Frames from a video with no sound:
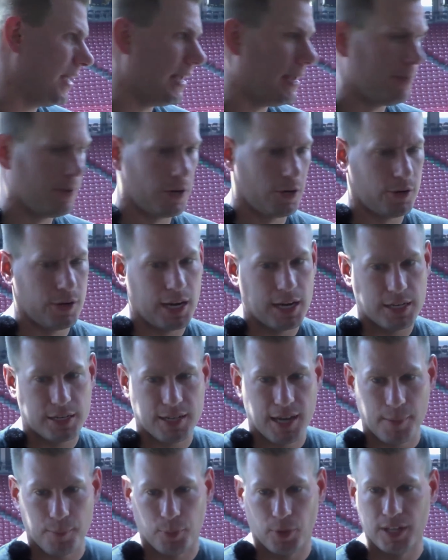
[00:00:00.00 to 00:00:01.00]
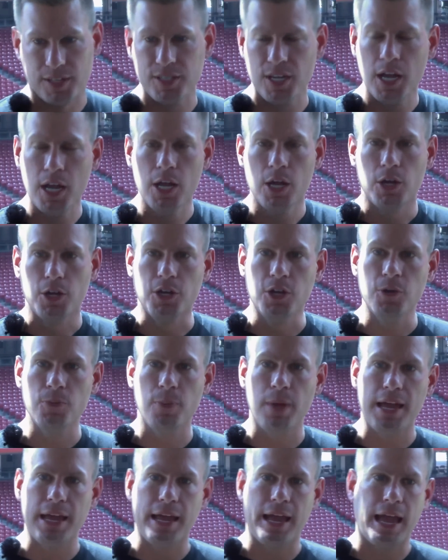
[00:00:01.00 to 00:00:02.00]
being able to create templates. You
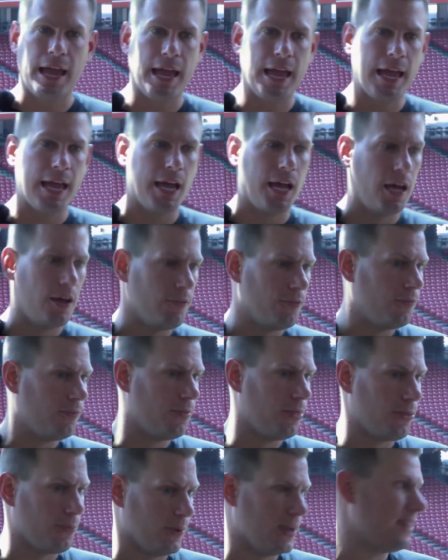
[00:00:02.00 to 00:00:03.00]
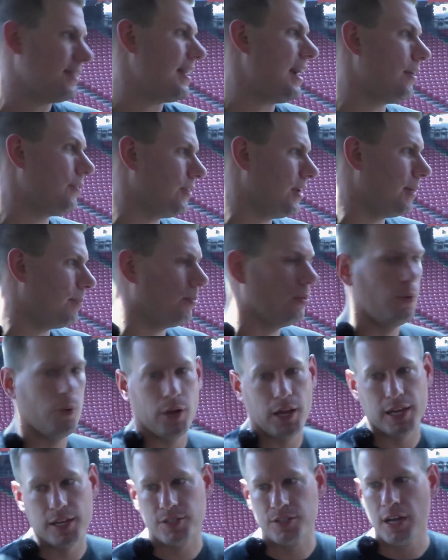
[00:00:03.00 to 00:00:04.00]
may have 3,000
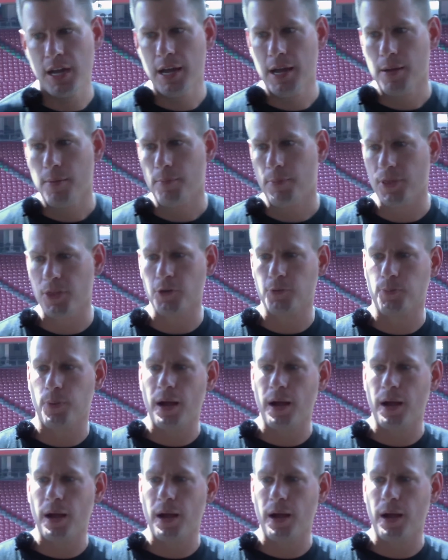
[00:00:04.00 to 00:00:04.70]
employees, but there's